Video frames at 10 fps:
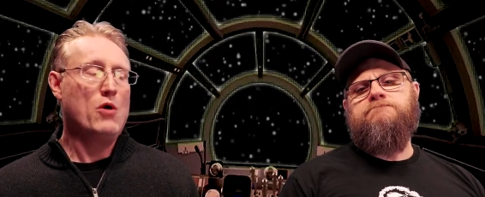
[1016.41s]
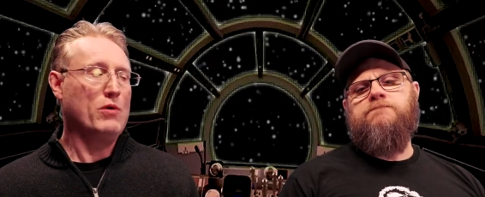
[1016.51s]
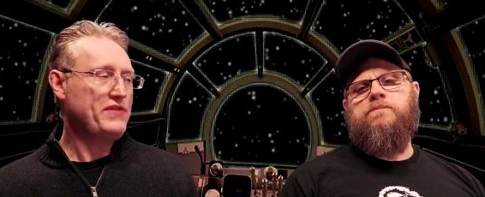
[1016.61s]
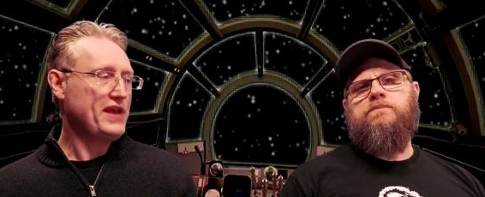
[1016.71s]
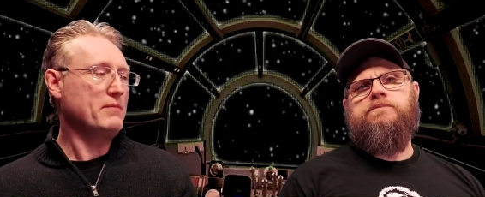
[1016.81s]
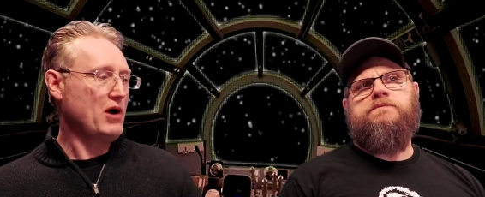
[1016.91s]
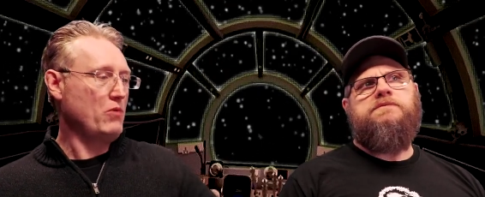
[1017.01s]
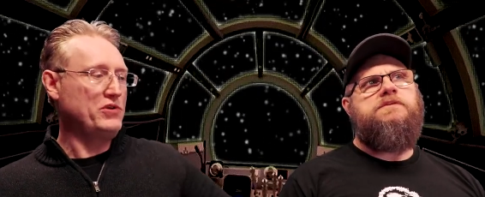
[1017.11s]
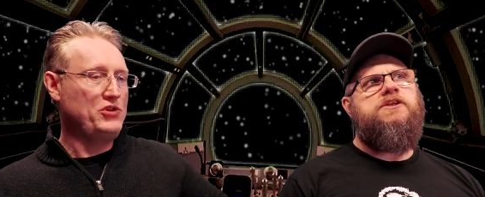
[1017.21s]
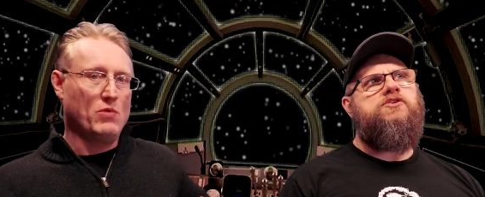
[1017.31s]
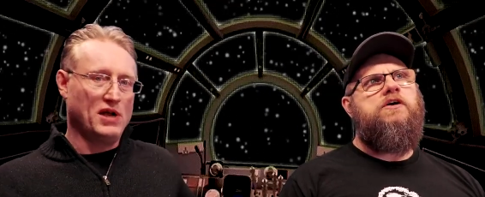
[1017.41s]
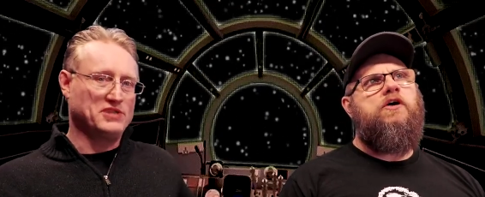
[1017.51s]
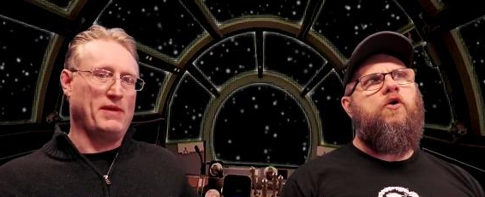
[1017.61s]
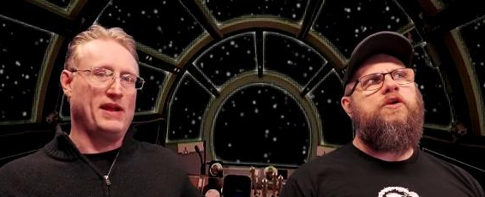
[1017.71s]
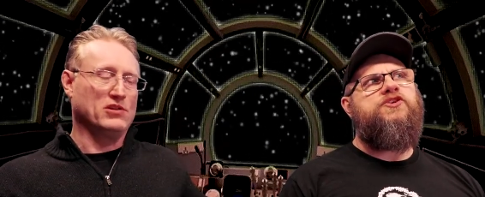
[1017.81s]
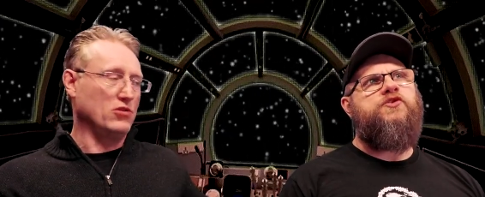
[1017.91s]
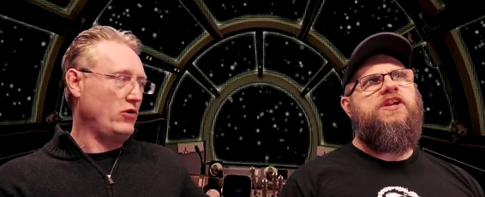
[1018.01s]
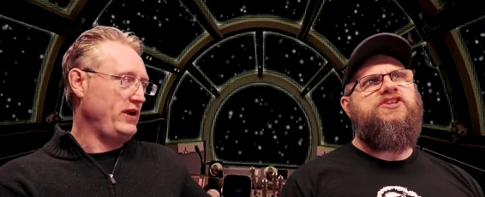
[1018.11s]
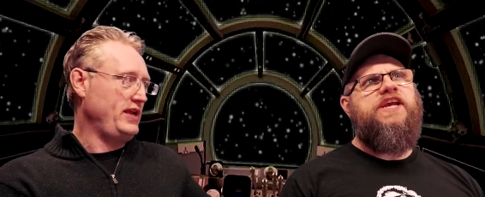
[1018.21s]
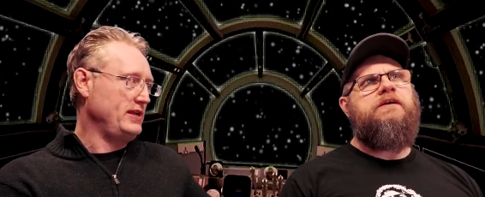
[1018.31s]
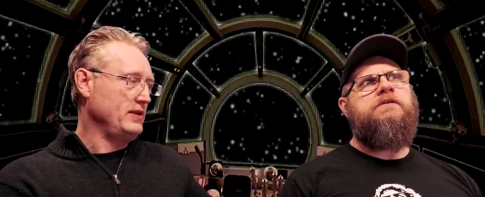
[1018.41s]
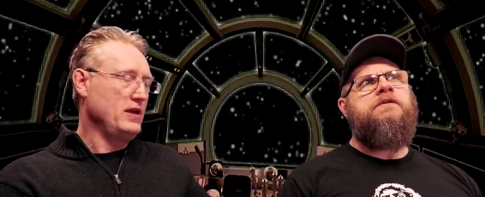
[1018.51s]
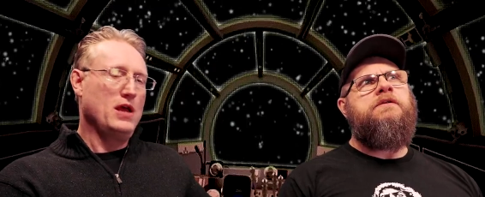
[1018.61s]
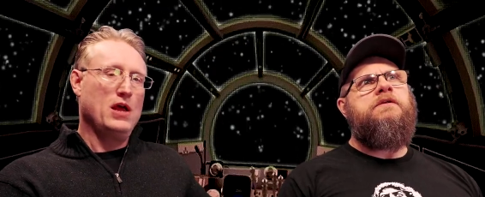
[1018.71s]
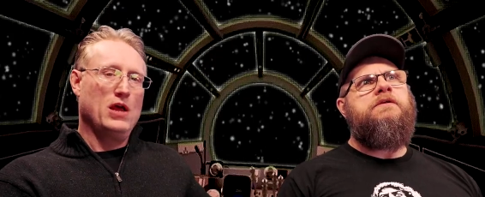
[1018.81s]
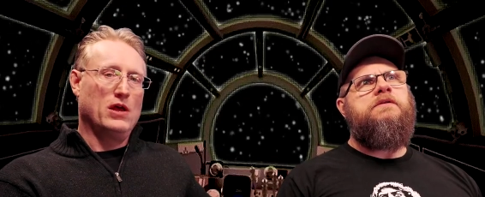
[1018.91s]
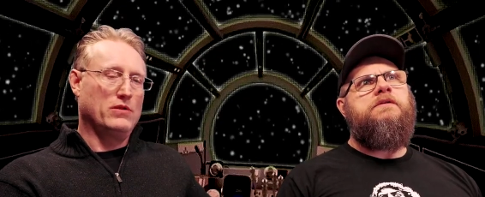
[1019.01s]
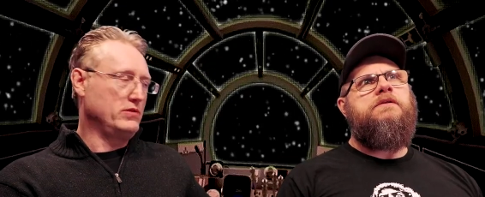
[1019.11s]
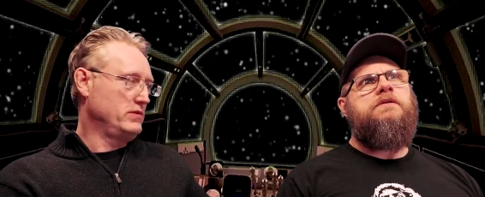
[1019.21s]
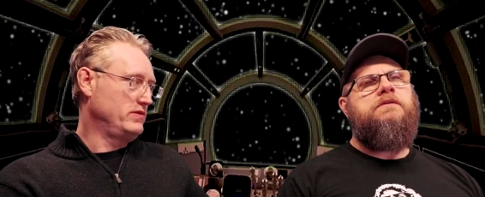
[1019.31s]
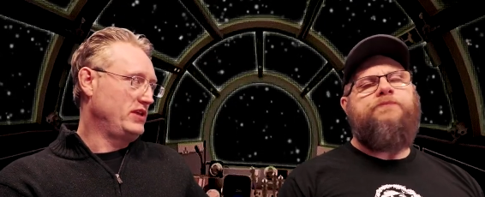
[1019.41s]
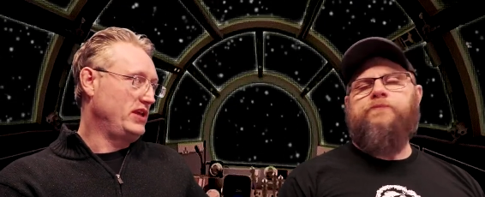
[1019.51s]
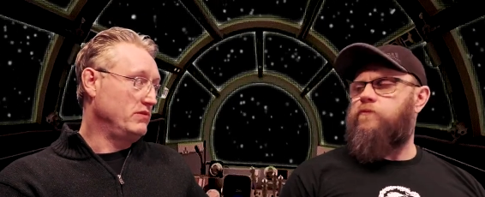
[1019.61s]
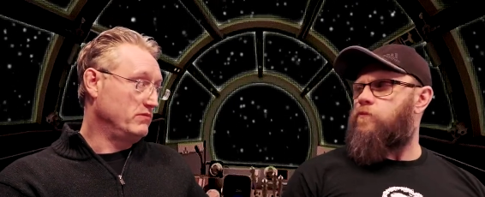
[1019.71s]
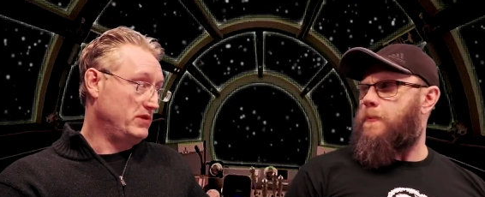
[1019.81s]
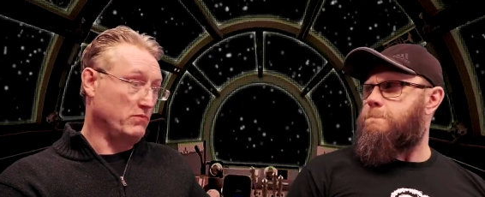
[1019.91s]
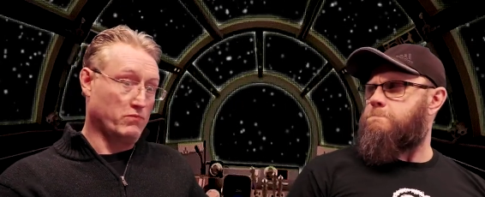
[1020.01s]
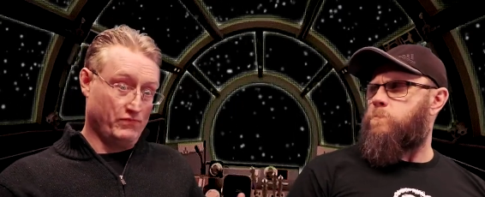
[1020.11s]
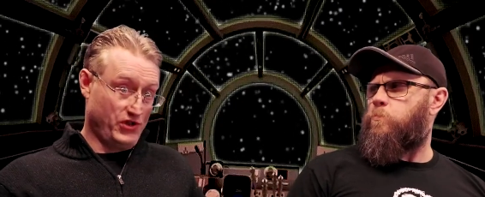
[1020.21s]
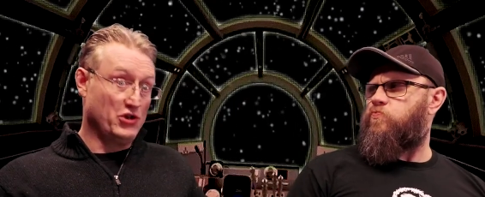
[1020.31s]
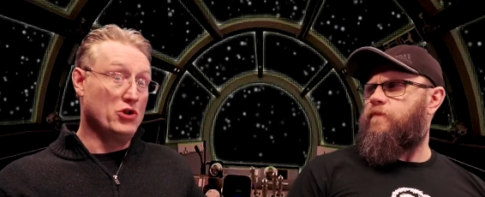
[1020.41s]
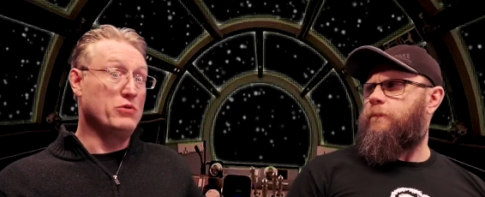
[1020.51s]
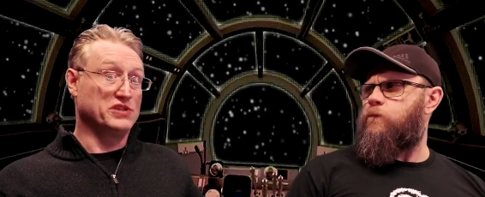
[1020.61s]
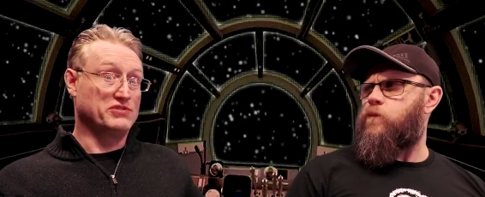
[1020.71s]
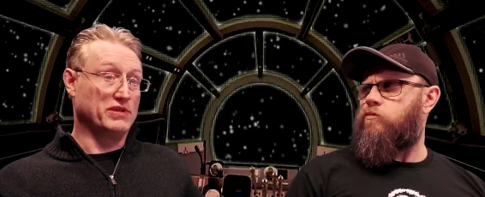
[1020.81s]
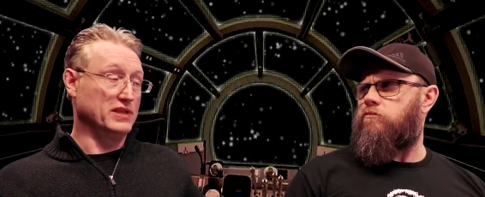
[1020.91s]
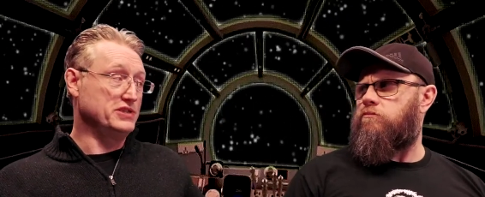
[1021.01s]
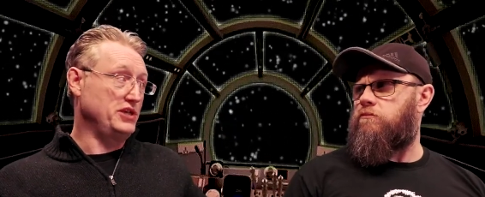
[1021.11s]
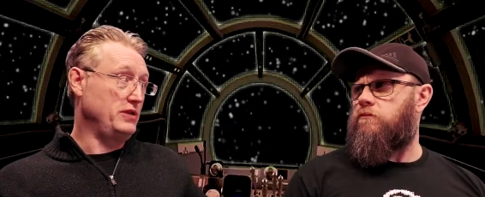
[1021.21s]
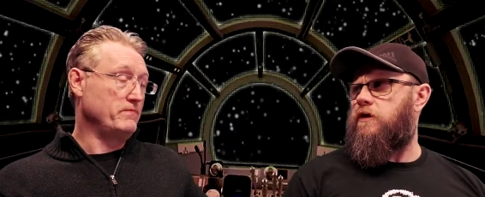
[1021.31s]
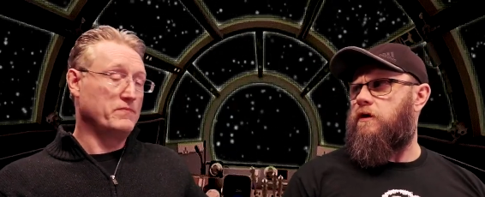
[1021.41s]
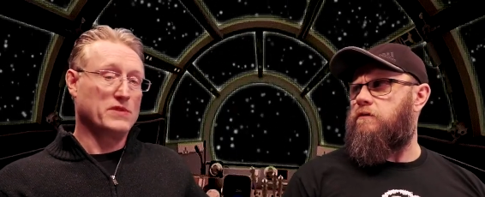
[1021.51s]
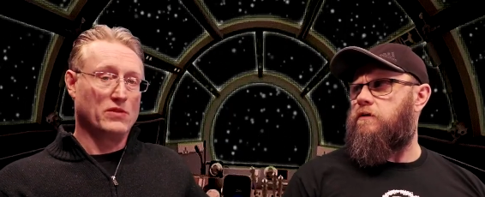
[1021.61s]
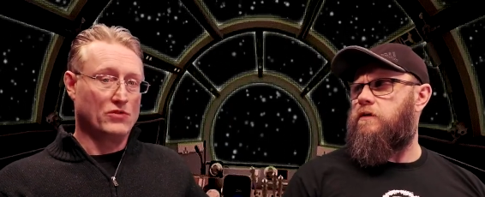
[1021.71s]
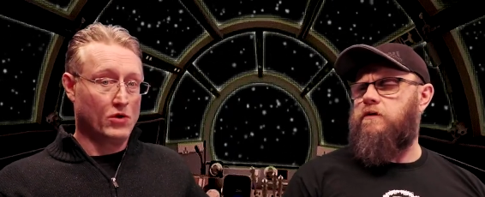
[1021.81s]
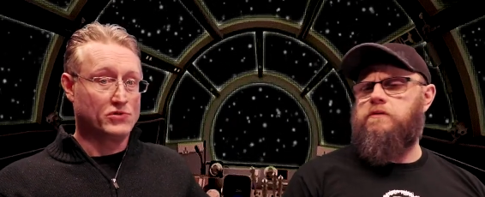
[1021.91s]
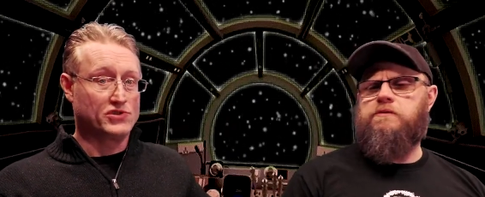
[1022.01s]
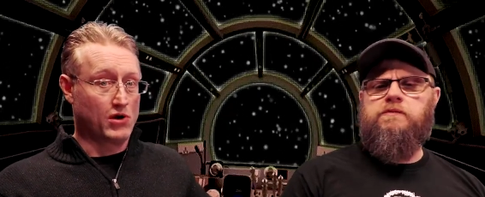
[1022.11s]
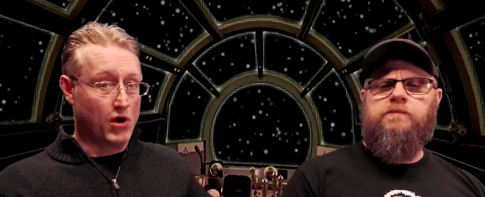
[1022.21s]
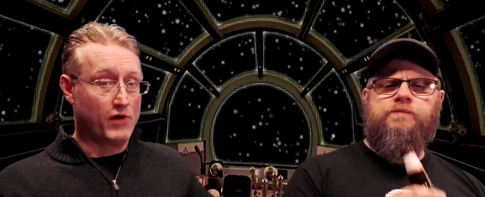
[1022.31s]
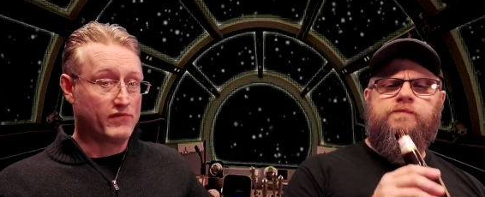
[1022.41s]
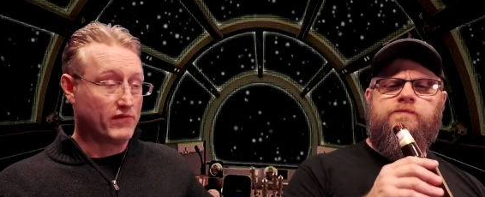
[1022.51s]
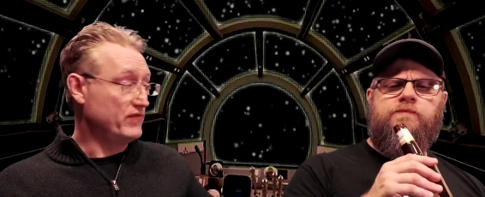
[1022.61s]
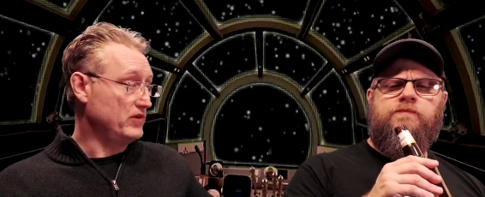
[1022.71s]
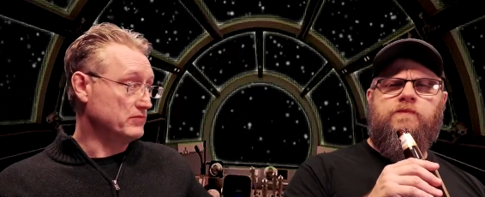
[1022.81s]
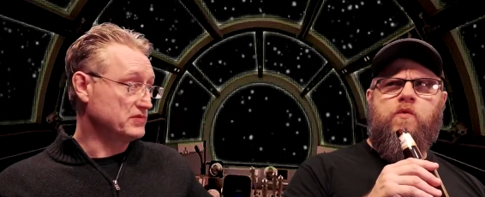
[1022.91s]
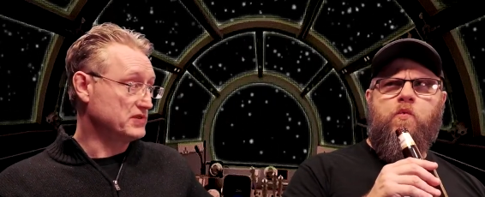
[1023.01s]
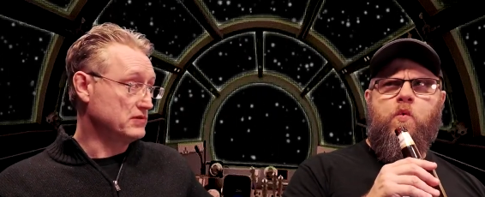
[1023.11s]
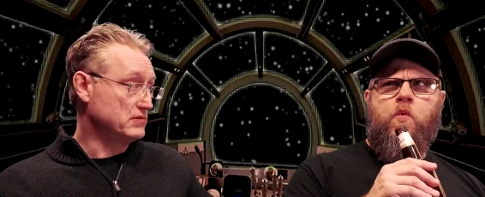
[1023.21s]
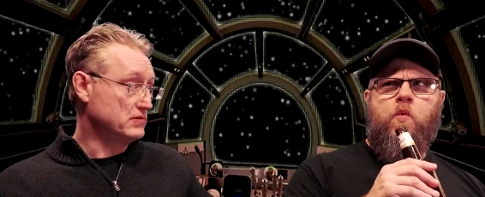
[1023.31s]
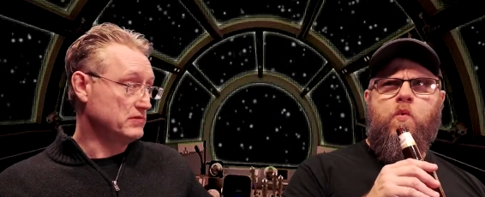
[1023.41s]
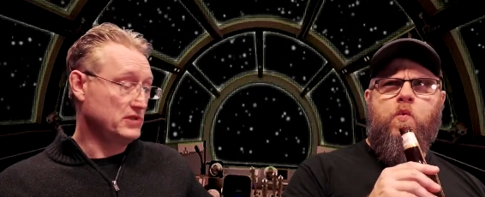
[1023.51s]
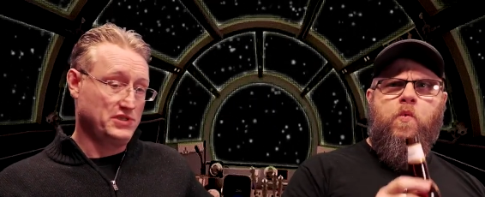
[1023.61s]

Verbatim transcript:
Speaker 1: One thing about when you watch the Mandalorian, the, the the newest trilogy, yeah. those are awful films. They're